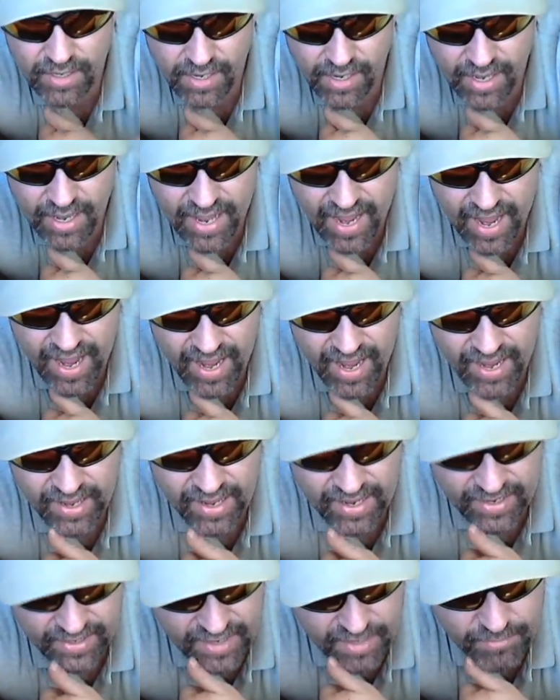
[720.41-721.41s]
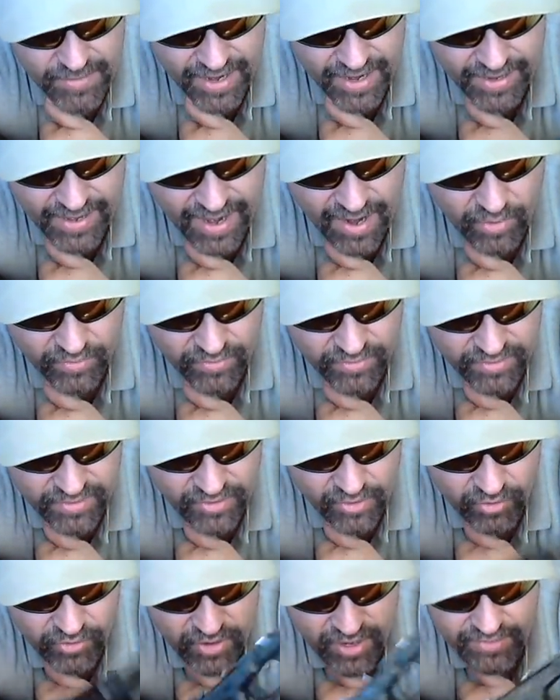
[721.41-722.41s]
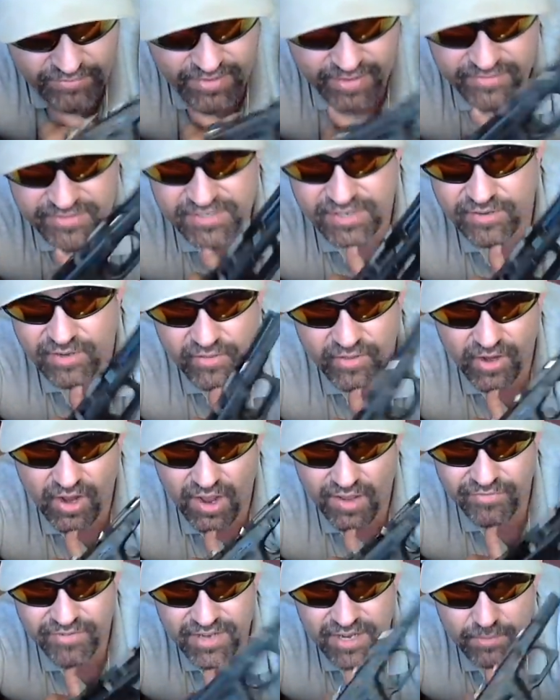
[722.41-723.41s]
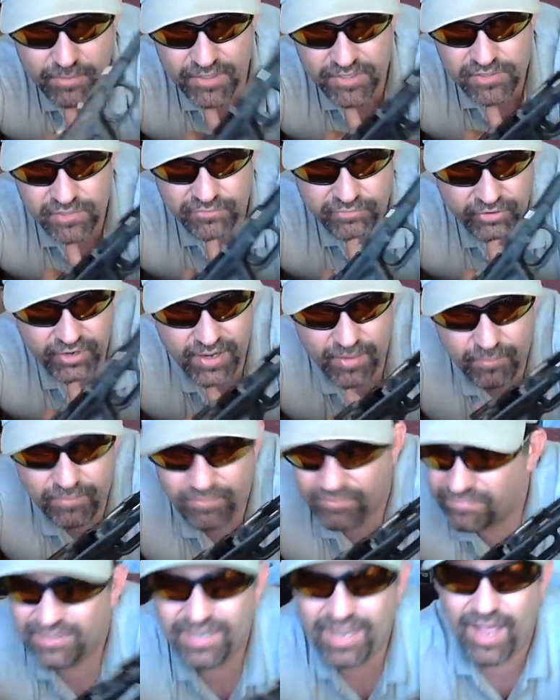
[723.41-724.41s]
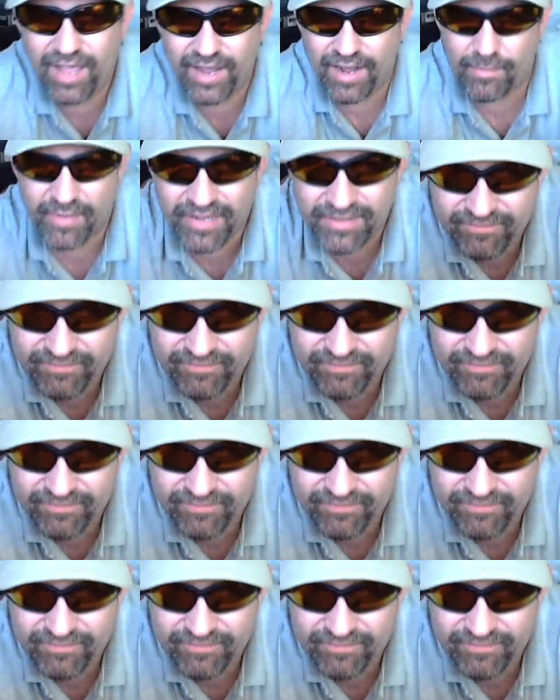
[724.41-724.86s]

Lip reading: And come back out, and all you have left sitting on the coffee table is the frame. God,